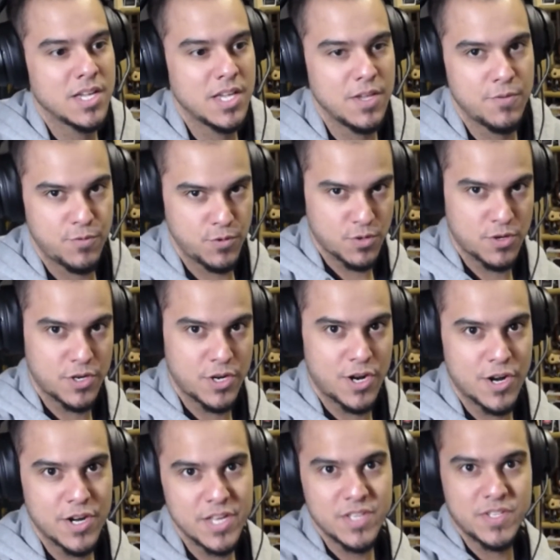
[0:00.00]
If you're an
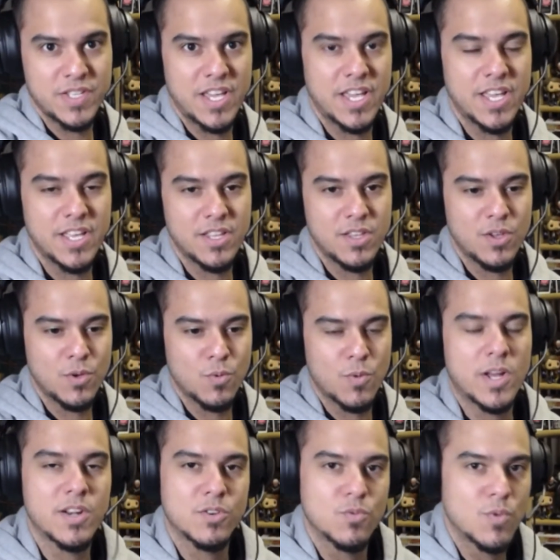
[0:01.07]
artist and you
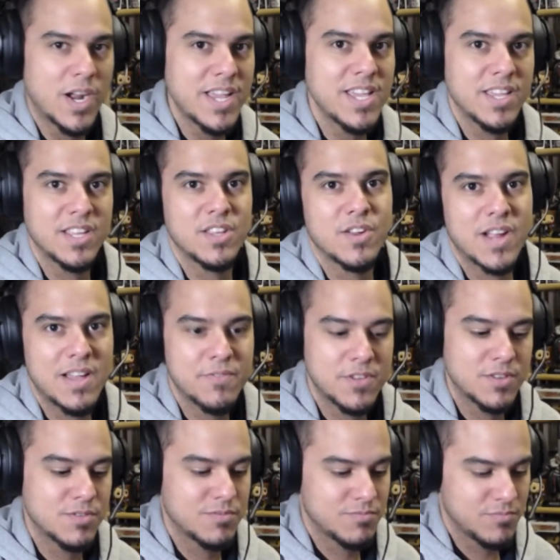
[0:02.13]
want to write and you're
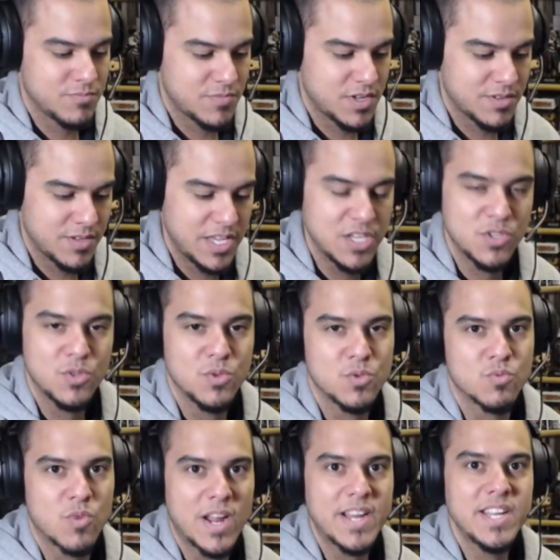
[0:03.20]
having
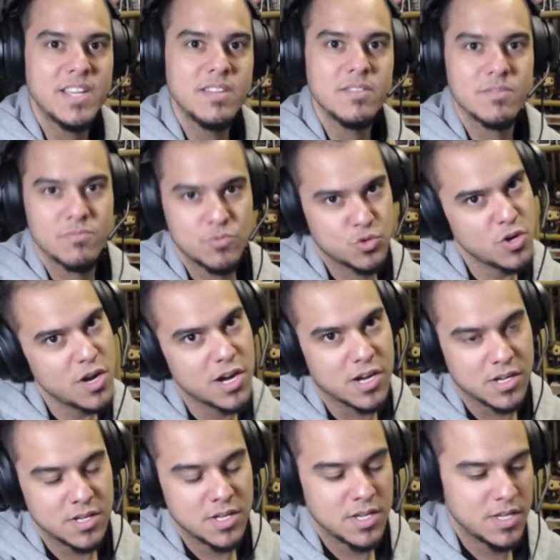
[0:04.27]
issues writing,
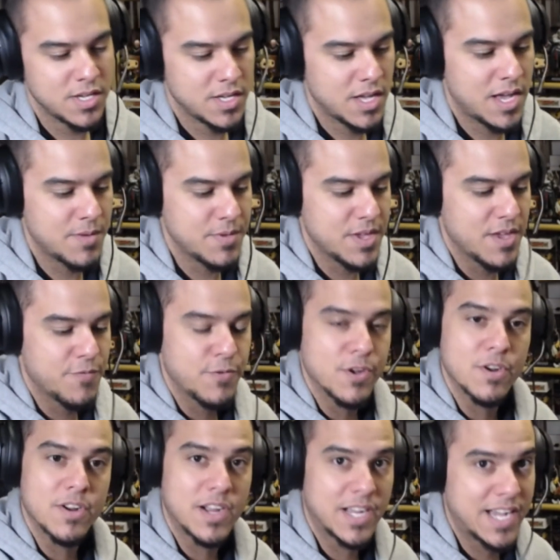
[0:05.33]
draw. I mean, if
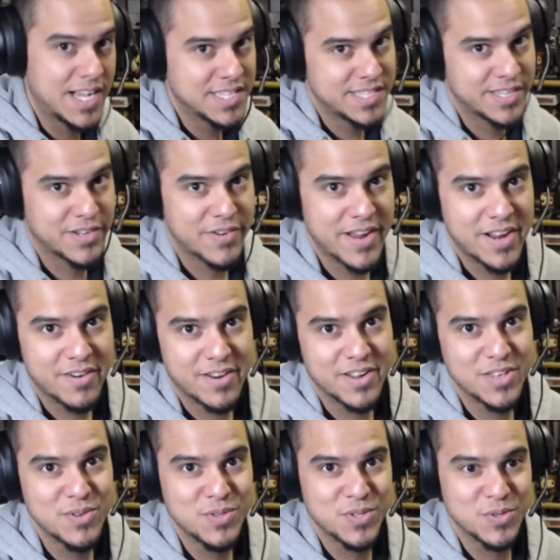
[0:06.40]
you're a content creator
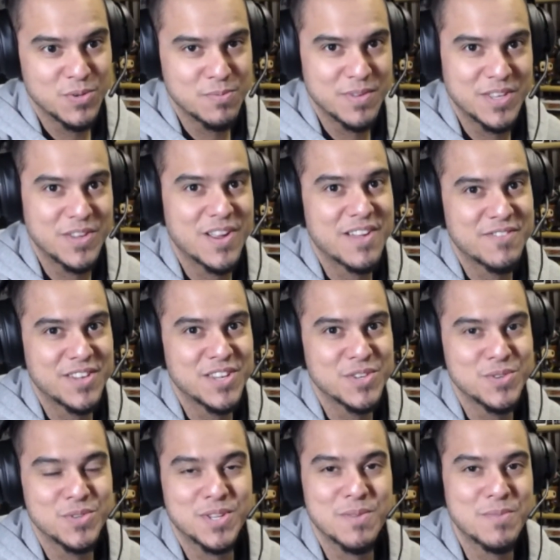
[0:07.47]
on YouTube and you're having
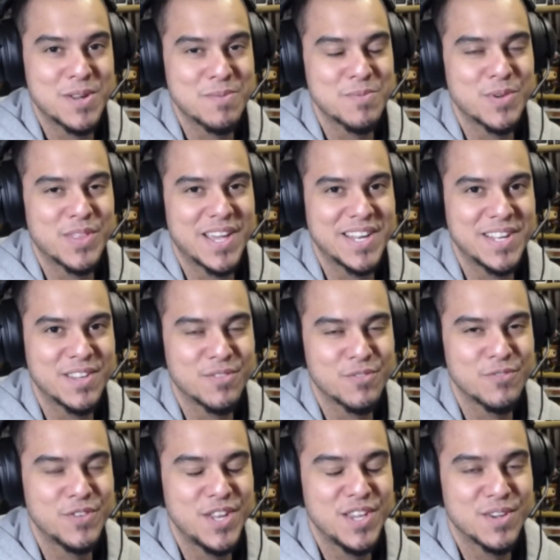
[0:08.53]
issues coming up with ideas
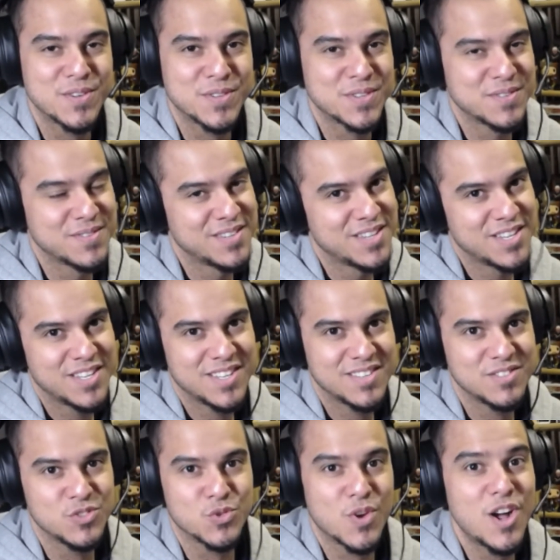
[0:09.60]
for videos,
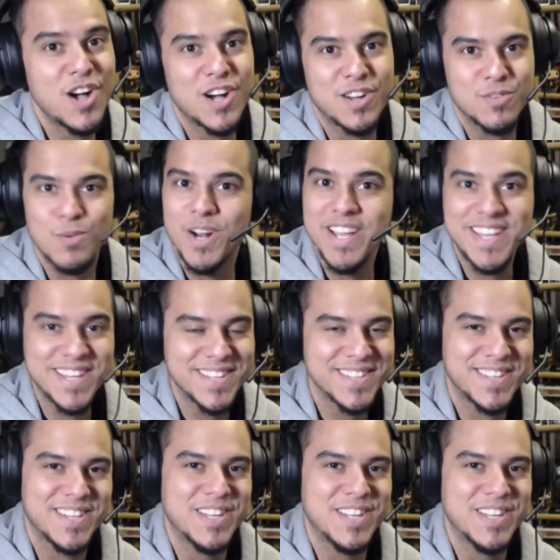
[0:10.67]
draw, write.